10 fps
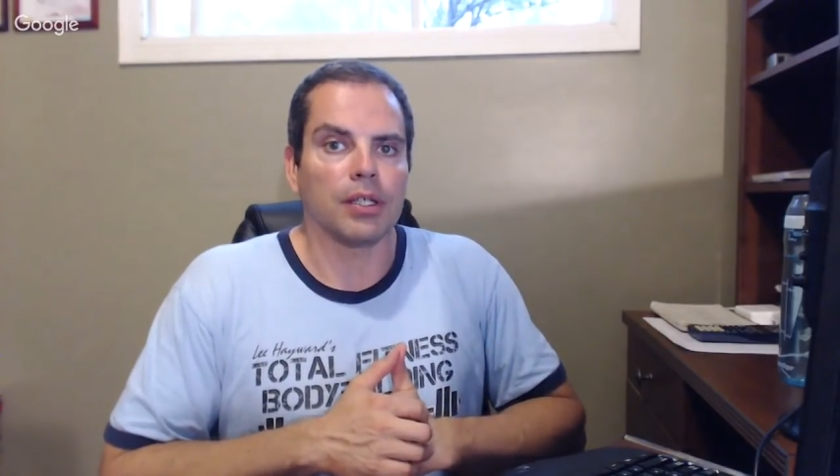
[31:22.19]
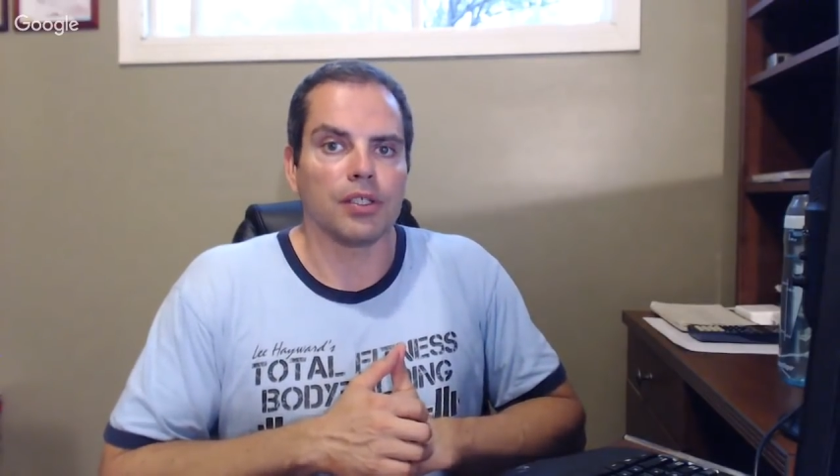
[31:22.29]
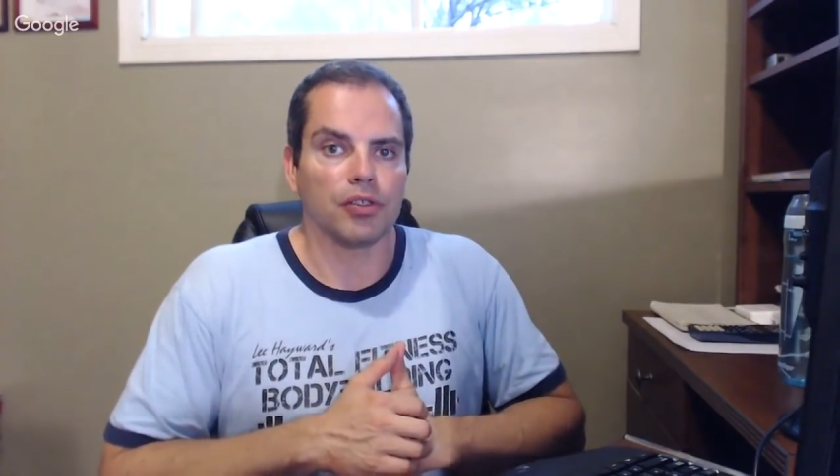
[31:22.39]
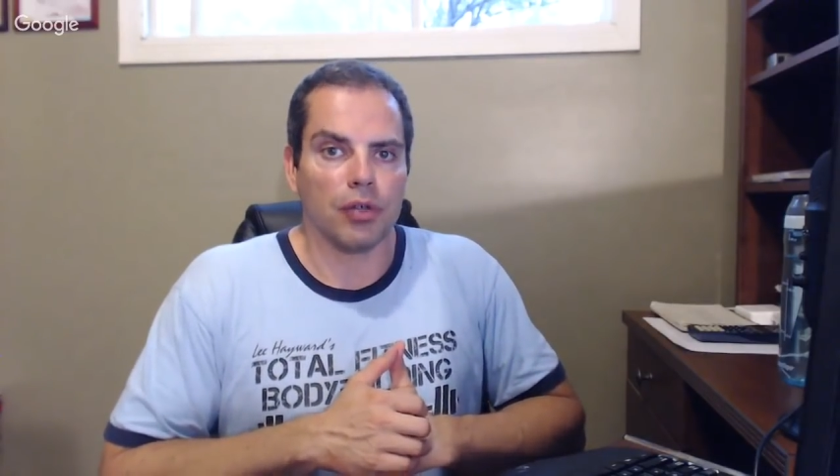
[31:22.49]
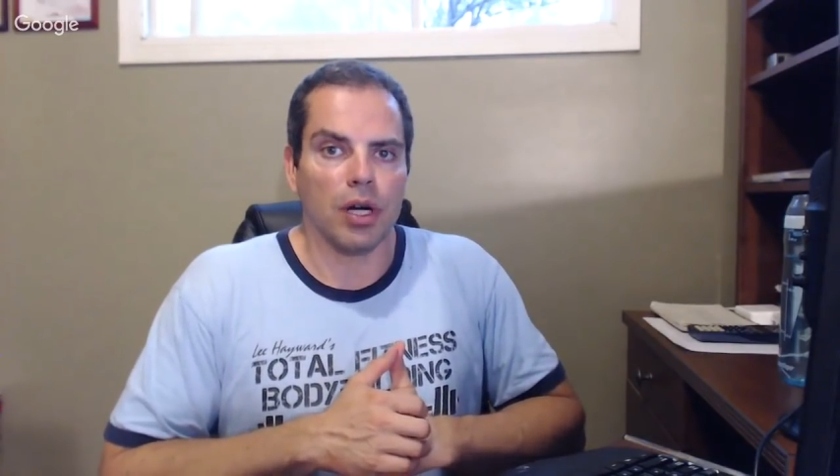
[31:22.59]

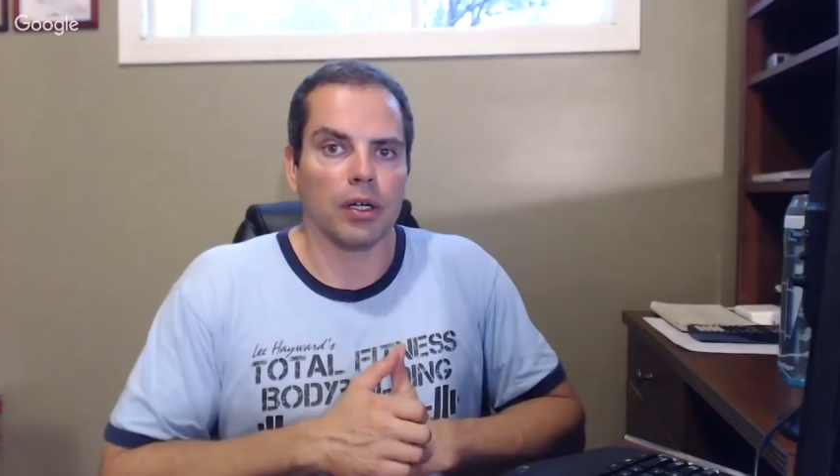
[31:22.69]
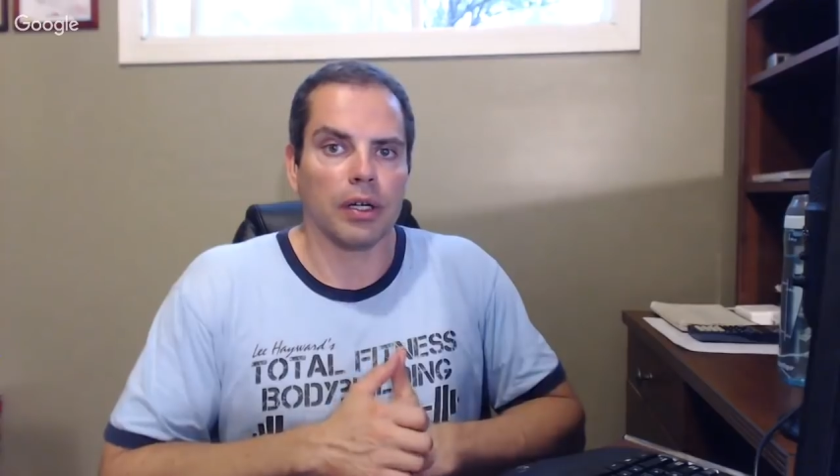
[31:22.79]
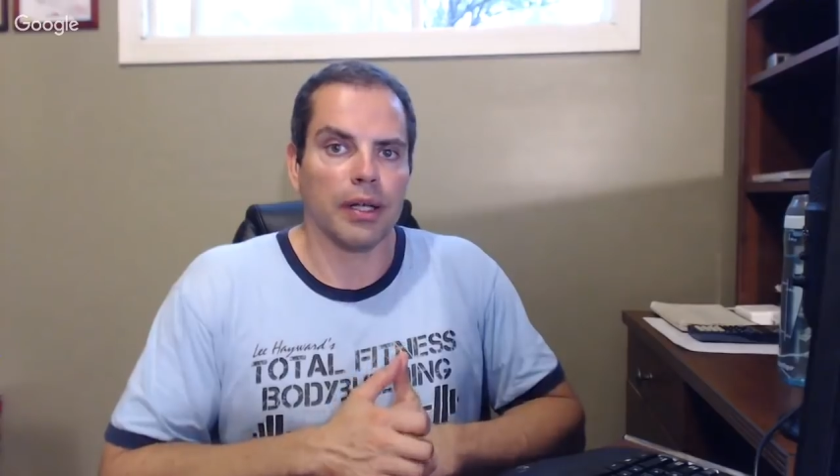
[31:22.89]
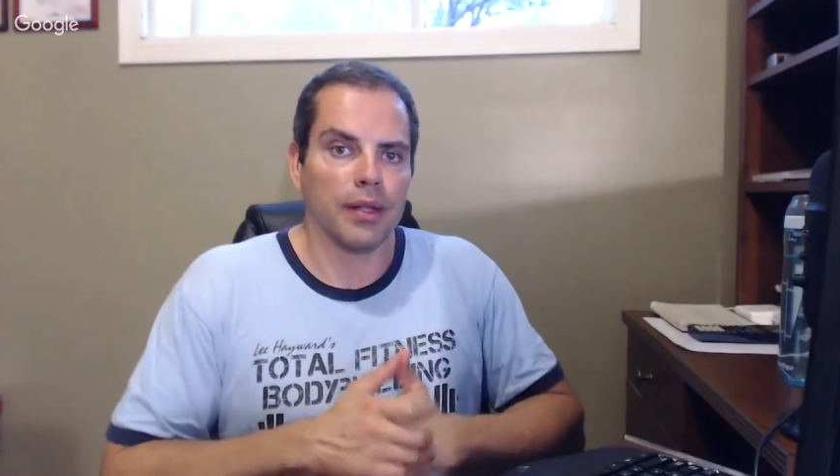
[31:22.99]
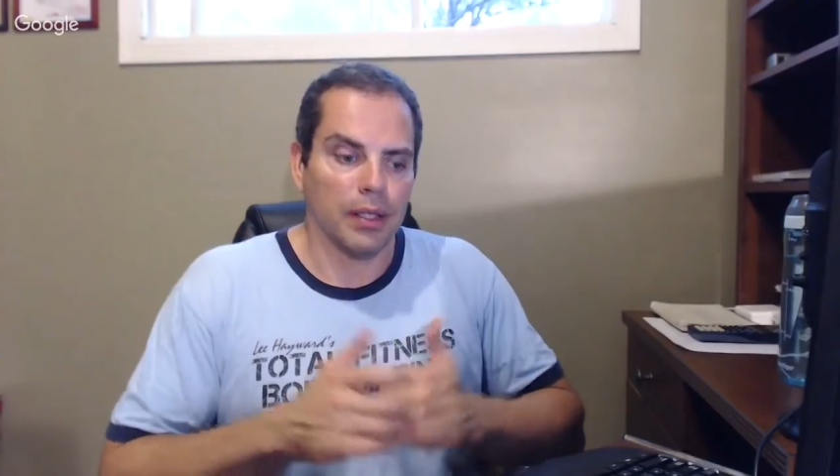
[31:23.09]
and
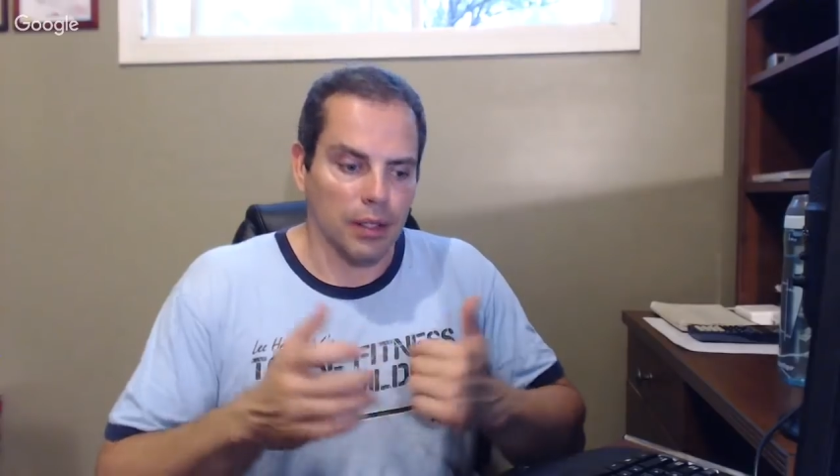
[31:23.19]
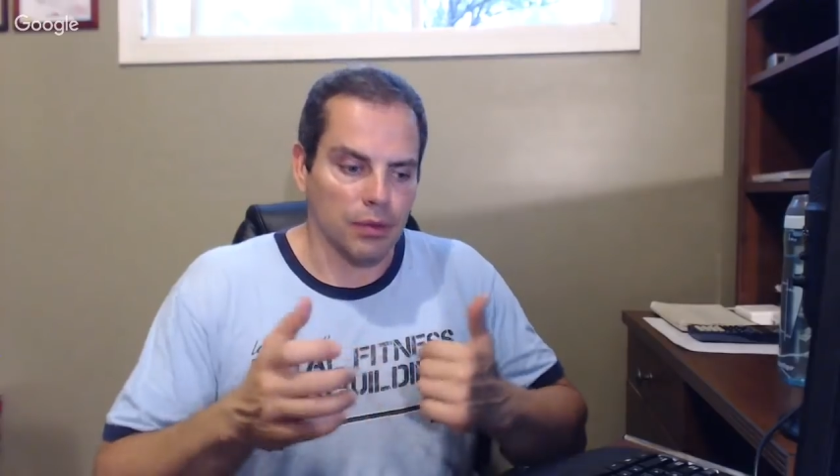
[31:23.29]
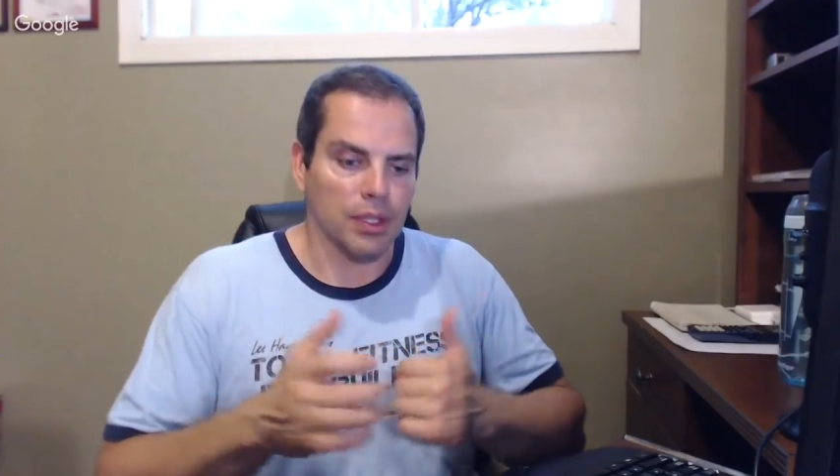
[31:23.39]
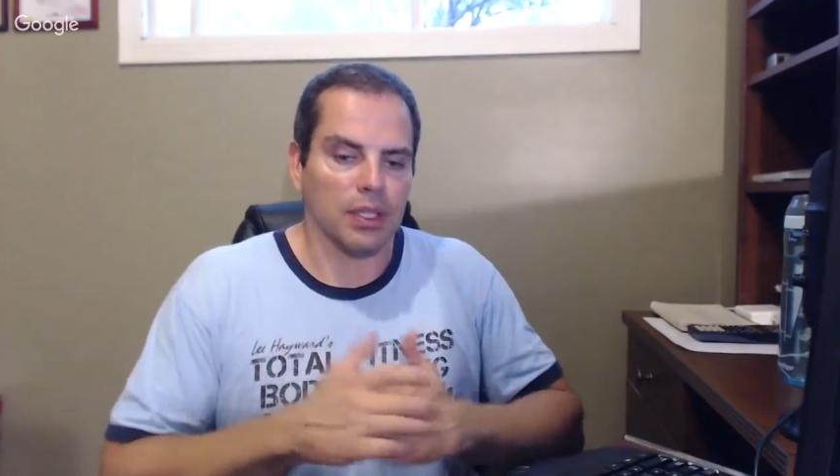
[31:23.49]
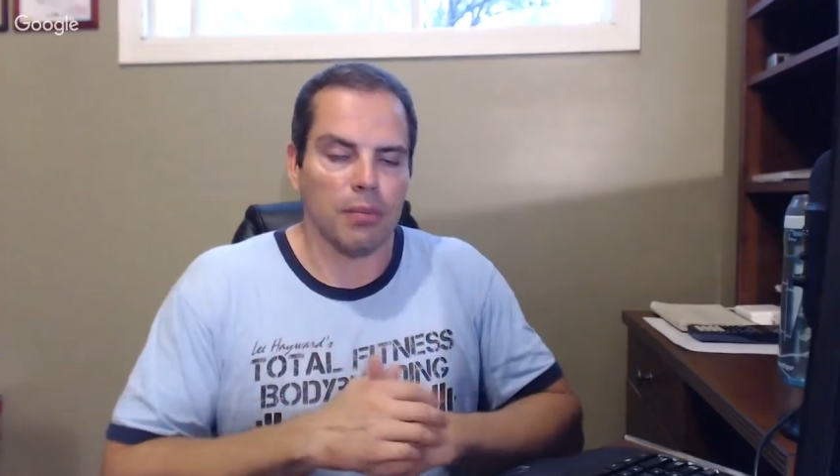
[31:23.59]
stronger and then losing